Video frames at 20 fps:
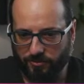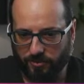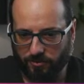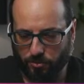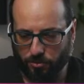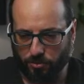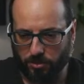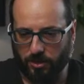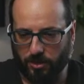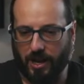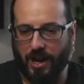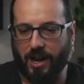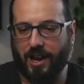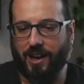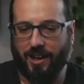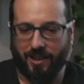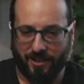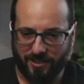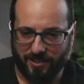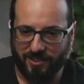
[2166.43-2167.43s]
Well, I
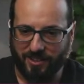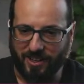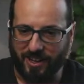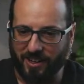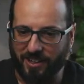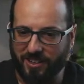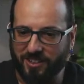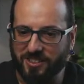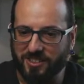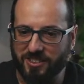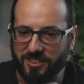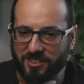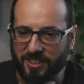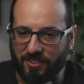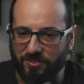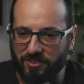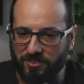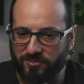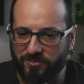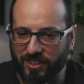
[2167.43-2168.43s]
still have
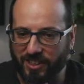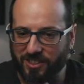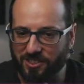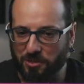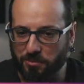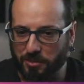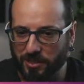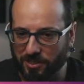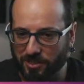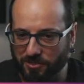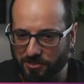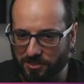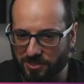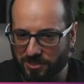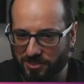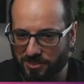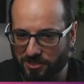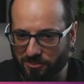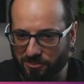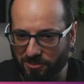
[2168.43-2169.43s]
to fix OpenCode's
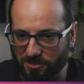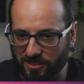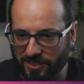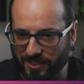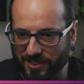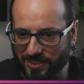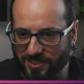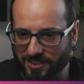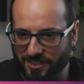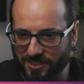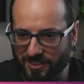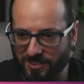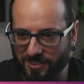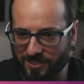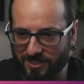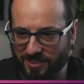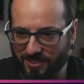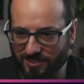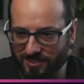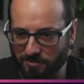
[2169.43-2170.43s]
scrolling. This is
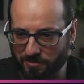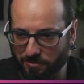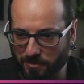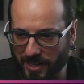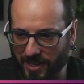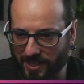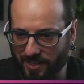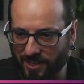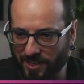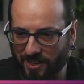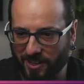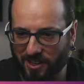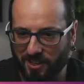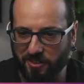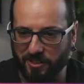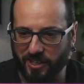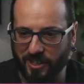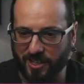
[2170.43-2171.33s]
bad. Okay,